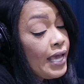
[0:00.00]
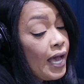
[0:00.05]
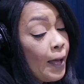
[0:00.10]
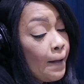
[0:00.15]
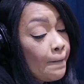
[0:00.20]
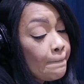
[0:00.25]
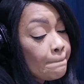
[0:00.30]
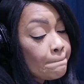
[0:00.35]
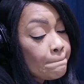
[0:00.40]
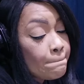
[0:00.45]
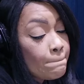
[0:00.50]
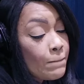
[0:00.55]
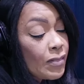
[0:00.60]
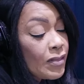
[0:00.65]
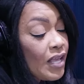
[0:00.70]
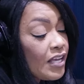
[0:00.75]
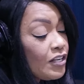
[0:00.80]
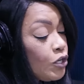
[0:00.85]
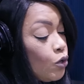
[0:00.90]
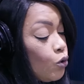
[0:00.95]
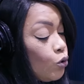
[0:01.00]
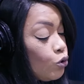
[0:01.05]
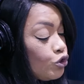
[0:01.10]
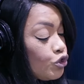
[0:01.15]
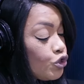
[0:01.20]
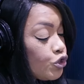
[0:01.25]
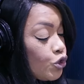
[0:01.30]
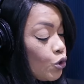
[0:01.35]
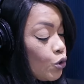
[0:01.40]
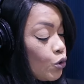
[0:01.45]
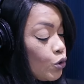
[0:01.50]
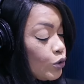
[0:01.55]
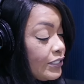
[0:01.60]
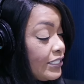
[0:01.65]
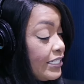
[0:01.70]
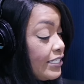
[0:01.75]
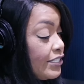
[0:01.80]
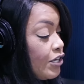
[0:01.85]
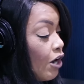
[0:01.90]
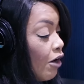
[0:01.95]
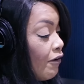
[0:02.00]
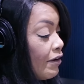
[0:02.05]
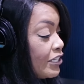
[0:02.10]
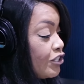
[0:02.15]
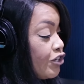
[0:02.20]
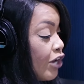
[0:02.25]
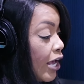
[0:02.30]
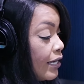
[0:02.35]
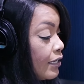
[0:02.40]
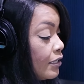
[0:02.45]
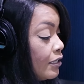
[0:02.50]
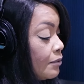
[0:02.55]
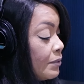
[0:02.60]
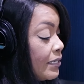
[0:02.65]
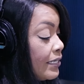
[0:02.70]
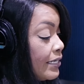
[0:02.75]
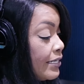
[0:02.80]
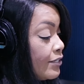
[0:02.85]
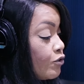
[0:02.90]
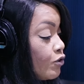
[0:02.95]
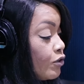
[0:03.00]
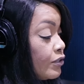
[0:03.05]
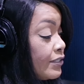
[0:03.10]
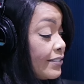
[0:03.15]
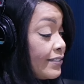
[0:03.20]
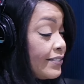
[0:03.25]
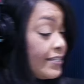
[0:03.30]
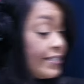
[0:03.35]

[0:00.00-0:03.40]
the Ojo TTRN channel a little bit later to